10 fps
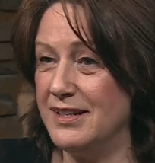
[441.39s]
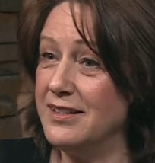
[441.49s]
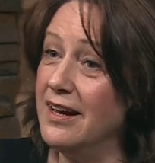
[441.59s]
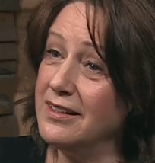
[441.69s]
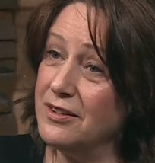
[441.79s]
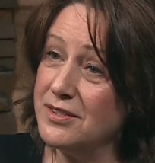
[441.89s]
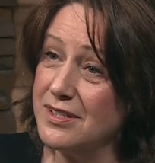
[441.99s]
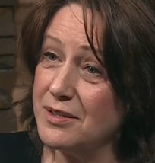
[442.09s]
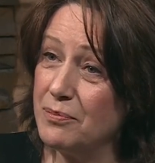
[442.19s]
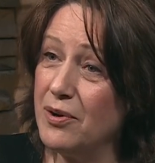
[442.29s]
It
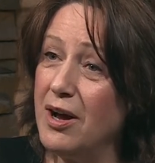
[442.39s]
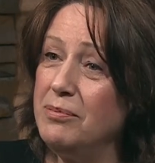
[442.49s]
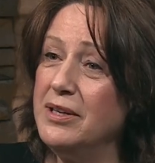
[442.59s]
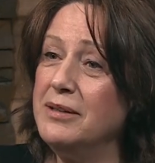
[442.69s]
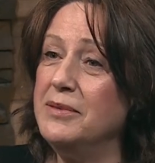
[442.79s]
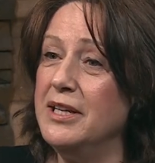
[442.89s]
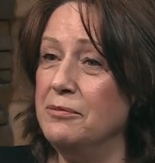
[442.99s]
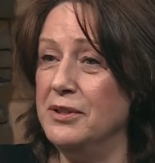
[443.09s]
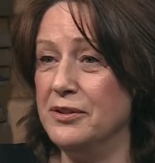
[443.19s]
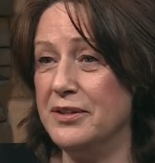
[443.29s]
diagnoses a problem, and then
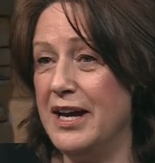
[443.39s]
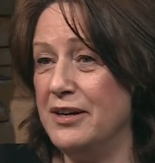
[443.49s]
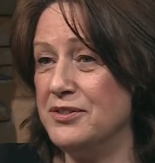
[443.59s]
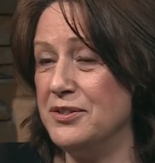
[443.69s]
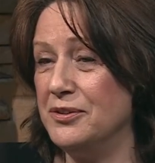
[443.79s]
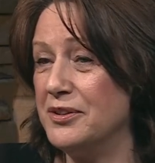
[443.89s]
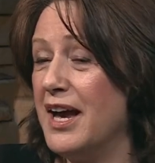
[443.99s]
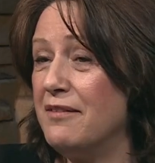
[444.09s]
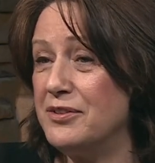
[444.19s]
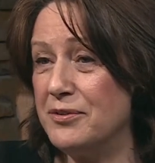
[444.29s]
we learn how to look
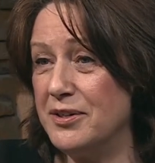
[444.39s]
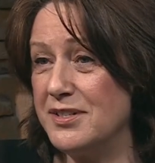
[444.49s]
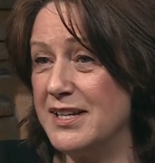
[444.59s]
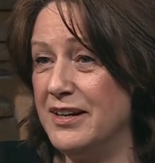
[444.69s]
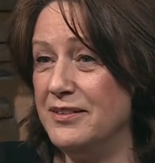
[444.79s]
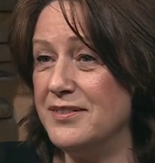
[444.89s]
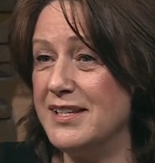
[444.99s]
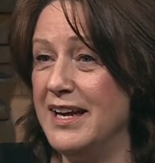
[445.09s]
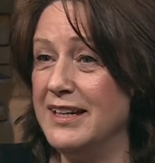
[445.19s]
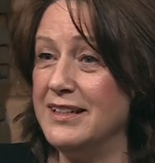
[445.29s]
after ourselves
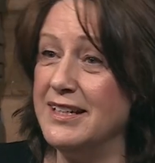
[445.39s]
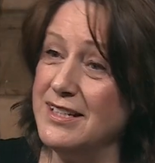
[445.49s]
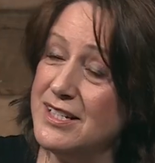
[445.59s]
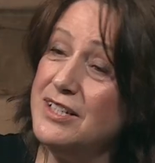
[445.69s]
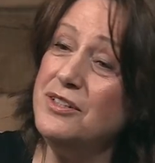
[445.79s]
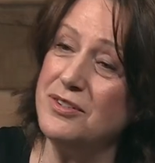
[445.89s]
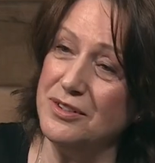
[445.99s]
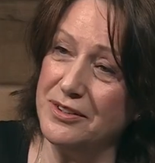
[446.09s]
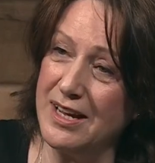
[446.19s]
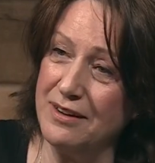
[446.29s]
and continue to
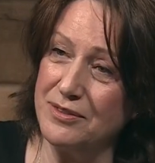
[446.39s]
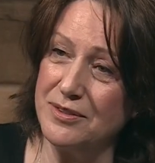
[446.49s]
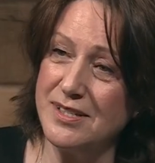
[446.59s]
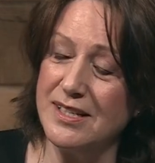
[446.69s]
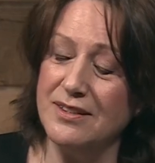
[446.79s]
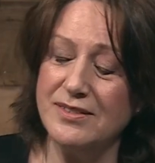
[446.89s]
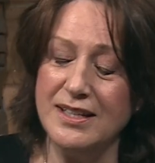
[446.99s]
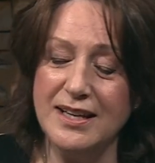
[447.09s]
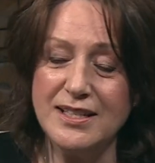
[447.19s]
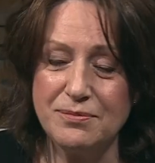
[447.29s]
look after ourselves.
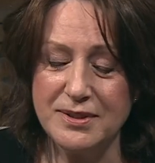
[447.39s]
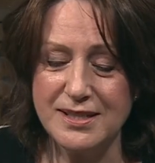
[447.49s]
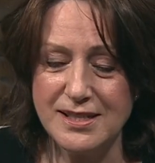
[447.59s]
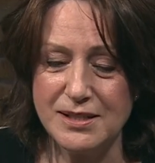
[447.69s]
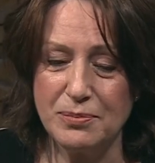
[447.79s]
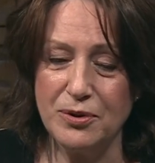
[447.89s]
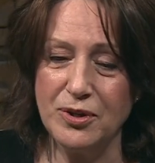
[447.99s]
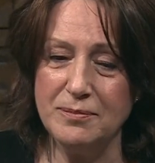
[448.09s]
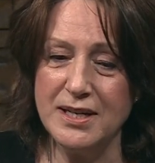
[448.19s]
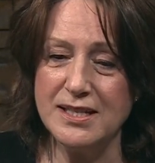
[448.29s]
And that's what this
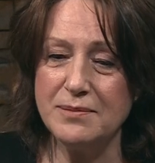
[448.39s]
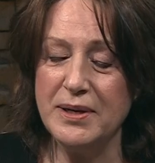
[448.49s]
program does.